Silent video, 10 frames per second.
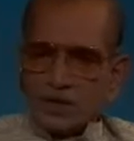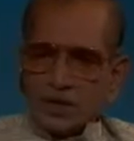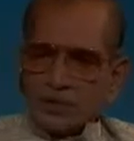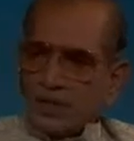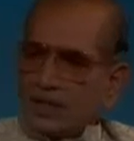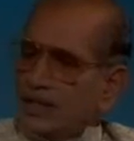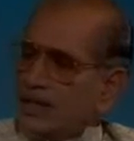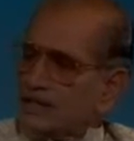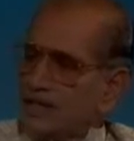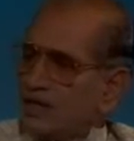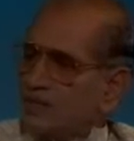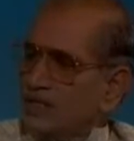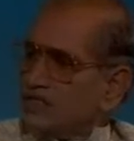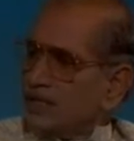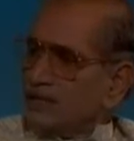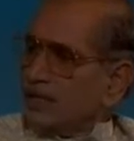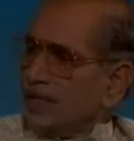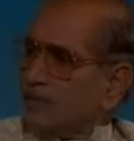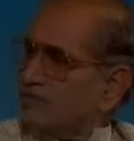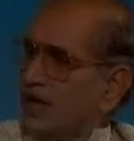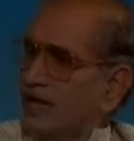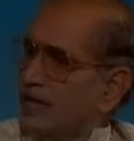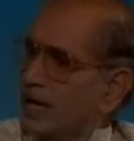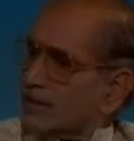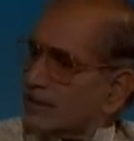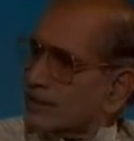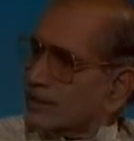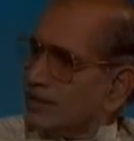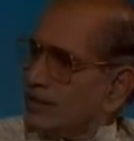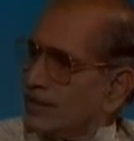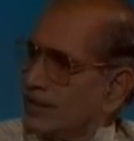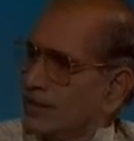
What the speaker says: through, but he does not mention the name of any other,